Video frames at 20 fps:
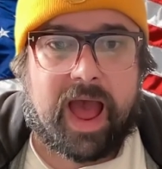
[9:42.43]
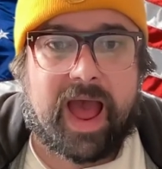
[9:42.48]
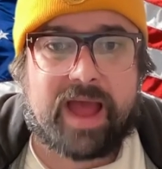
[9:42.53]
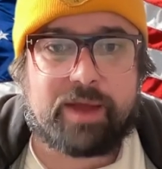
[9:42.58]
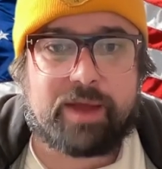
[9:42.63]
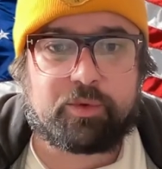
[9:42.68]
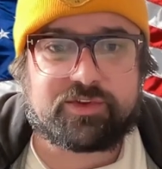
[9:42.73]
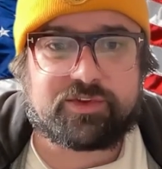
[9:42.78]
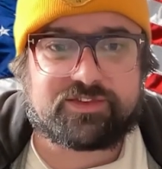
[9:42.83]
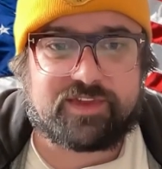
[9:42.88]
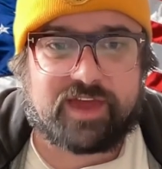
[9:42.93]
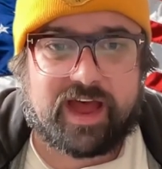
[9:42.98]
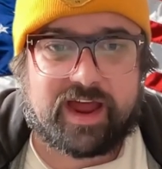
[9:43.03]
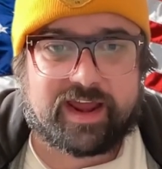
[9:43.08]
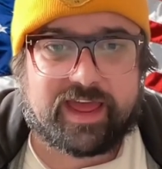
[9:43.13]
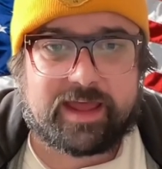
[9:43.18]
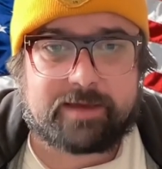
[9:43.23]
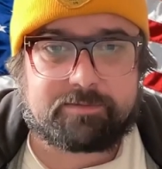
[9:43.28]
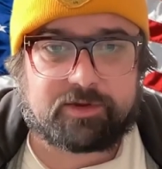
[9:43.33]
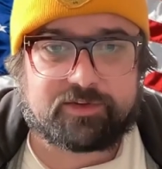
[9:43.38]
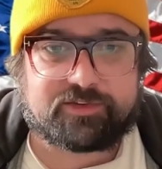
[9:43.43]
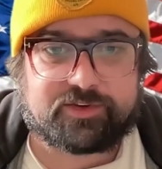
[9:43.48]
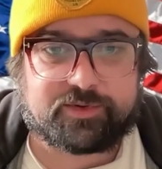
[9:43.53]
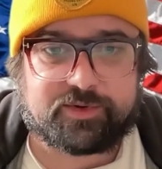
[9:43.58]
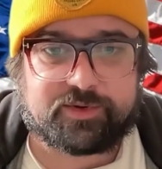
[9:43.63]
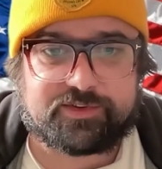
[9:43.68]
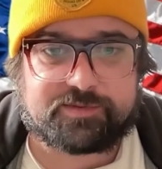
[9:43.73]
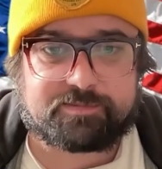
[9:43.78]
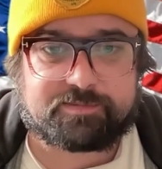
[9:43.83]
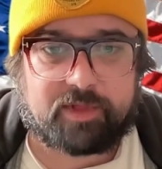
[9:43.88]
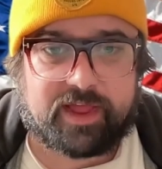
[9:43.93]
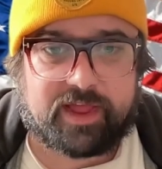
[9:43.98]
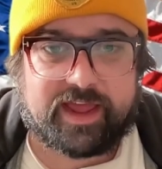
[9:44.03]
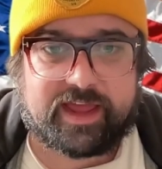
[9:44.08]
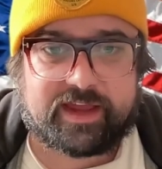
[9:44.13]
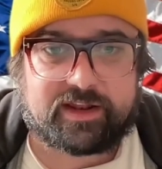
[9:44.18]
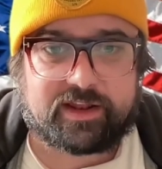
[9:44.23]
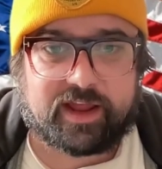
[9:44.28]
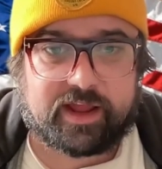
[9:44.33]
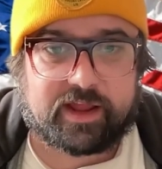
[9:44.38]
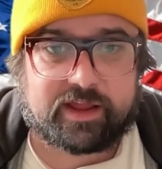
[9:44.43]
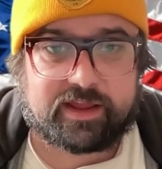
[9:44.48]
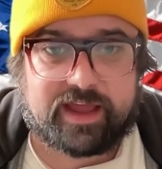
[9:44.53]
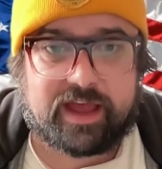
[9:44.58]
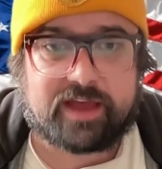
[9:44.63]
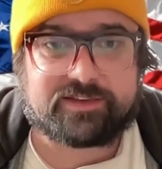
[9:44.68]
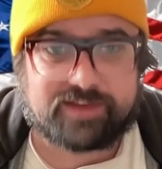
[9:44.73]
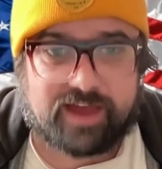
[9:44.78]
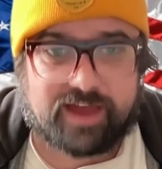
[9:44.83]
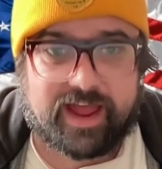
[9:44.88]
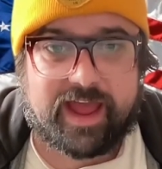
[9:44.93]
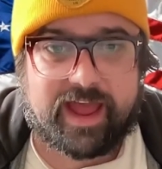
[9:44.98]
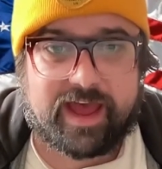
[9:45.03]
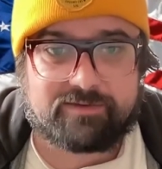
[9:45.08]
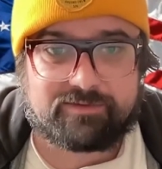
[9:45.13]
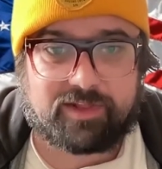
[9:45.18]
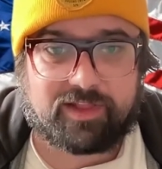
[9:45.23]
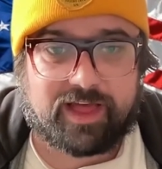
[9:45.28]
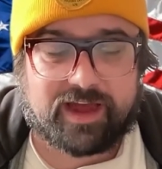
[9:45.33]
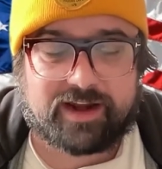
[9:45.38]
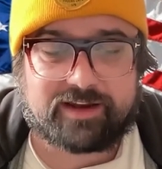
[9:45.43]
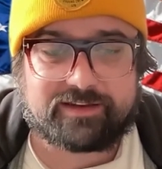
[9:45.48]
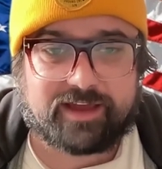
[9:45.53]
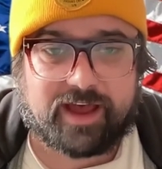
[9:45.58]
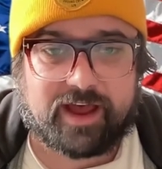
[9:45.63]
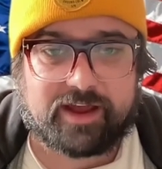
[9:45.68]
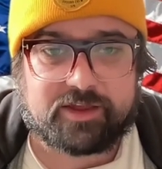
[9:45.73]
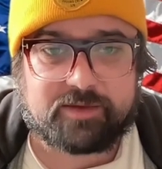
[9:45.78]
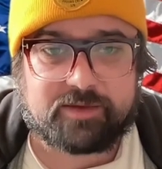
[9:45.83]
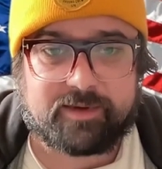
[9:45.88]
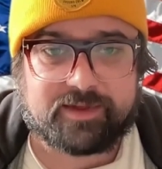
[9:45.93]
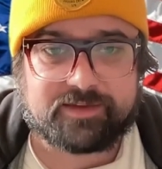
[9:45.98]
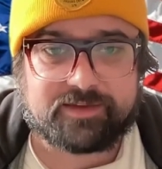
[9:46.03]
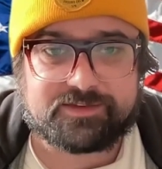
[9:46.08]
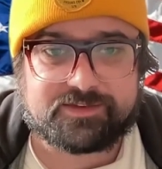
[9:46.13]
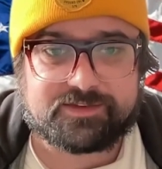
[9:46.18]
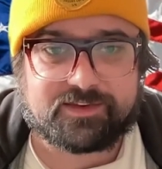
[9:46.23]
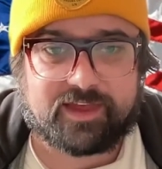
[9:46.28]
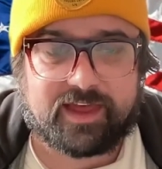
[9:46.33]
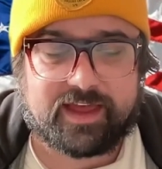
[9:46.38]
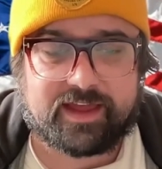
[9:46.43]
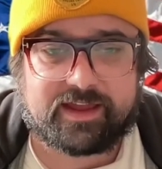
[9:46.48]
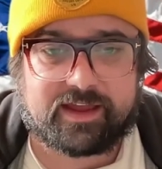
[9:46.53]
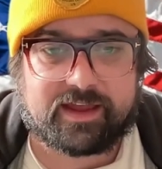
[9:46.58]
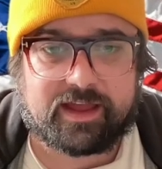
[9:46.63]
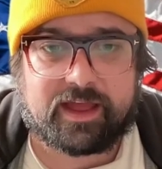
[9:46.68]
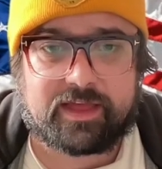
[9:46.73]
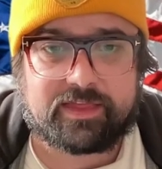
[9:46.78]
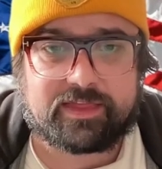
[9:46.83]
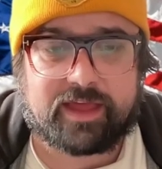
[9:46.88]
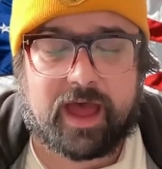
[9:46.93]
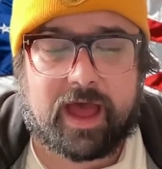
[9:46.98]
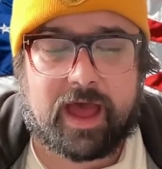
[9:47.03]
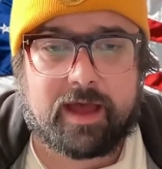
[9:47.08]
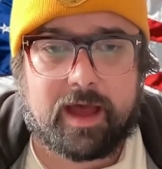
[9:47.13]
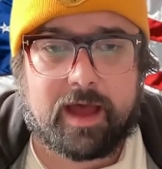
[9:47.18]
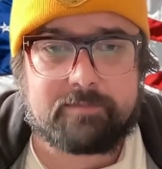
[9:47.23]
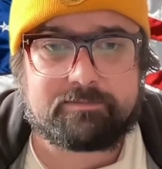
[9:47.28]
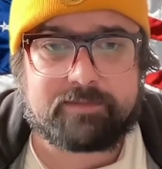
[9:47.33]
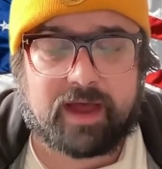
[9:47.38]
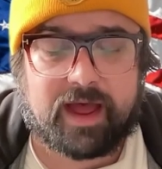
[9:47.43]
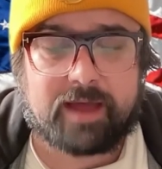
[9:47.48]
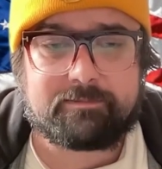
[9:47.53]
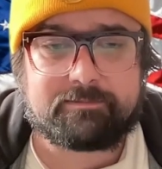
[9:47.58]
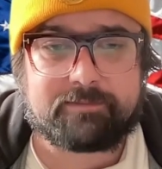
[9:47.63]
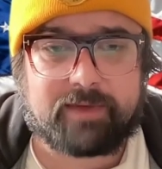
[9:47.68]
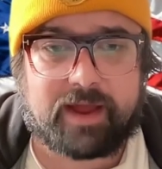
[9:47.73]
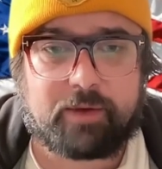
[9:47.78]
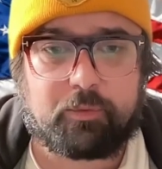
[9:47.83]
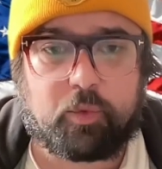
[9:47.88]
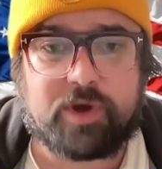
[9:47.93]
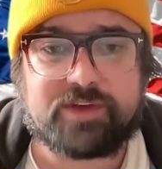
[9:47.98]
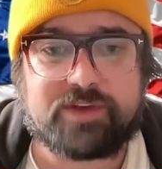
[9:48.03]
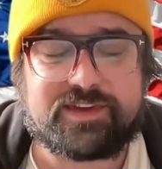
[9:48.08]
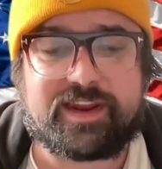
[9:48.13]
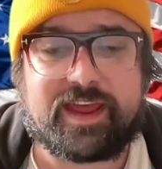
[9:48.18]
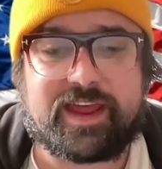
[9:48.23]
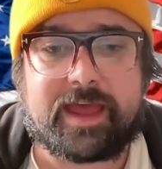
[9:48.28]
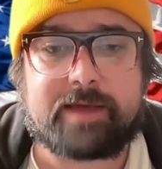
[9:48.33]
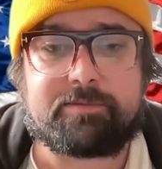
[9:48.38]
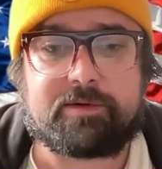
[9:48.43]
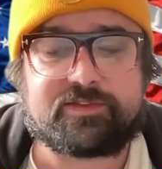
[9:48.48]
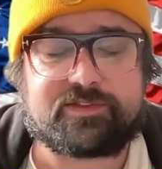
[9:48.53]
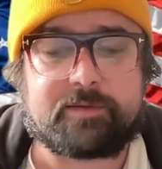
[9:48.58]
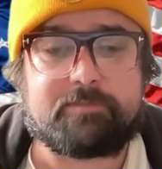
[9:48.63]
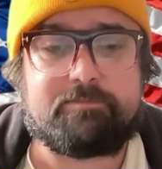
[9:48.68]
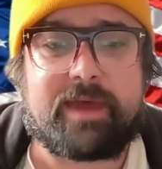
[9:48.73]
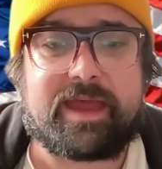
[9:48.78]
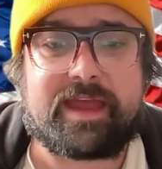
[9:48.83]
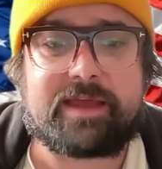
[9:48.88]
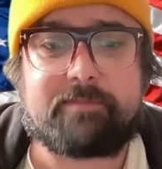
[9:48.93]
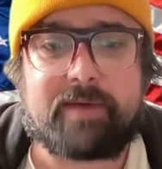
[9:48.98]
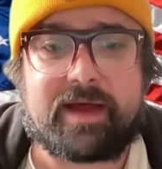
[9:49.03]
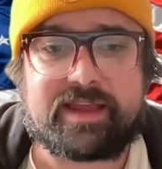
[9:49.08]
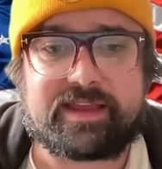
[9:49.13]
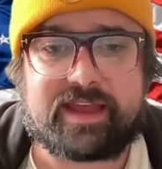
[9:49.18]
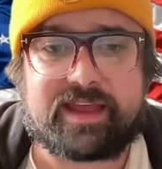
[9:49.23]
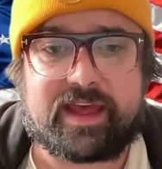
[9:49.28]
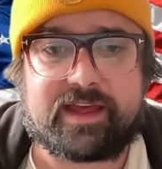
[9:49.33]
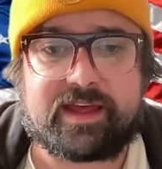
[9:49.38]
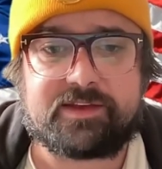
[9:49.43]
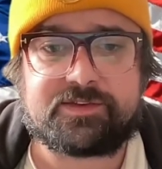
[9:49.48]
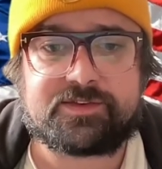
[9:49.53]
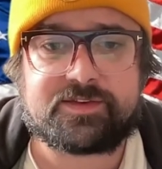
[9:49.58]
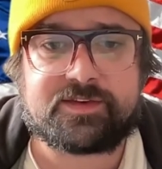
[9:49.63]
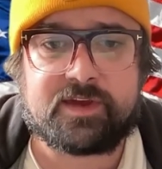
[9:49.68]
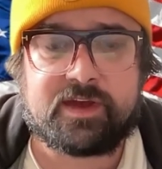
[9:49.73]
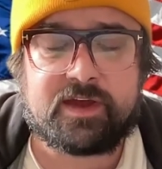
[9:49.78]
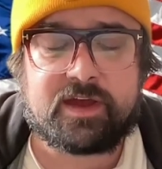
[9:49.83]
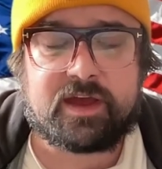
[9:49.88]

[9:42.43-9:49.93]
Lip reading: I was not able to explain, like, yes, I have a lot of documents. Like, I wasn't able to make my case.